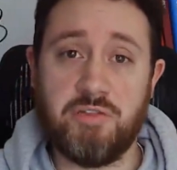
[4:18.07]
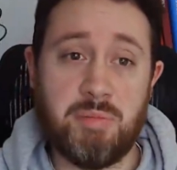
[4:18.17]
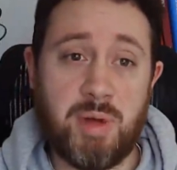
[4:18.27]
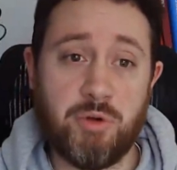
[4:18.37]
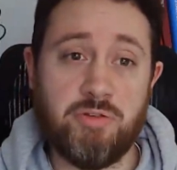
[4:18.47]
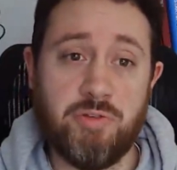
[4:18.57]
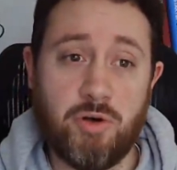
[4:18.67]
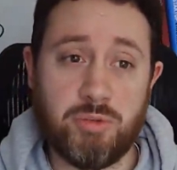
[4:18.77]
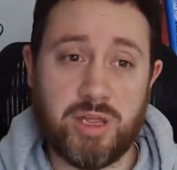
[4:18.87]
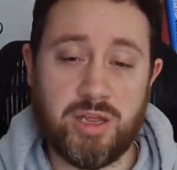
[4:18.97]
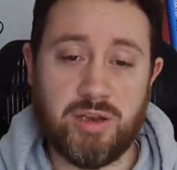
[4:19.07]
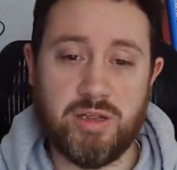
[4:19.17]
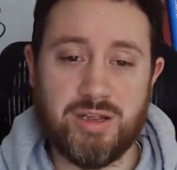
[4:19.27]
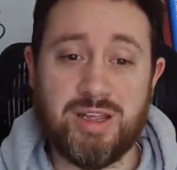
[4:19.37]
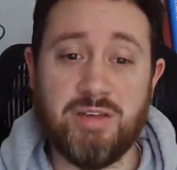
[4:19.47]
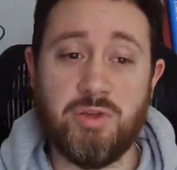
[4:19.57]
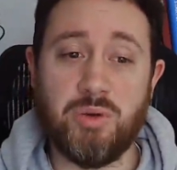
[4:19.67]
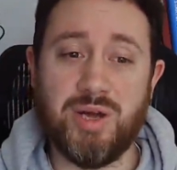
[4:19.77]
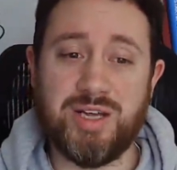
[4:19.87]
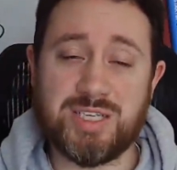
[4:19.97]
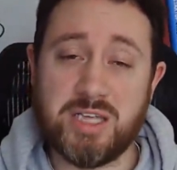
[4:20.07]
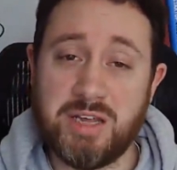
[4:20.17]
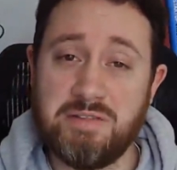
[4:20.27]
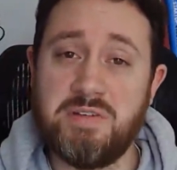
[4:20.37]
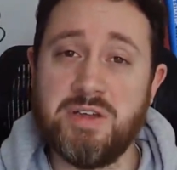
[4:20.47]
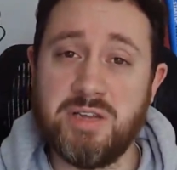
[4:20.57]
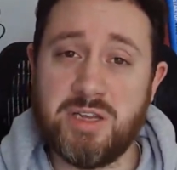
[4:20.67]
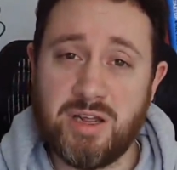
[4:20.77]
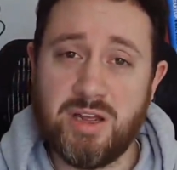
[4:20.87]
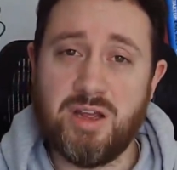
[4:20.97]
The memory foam can give you a slight feeling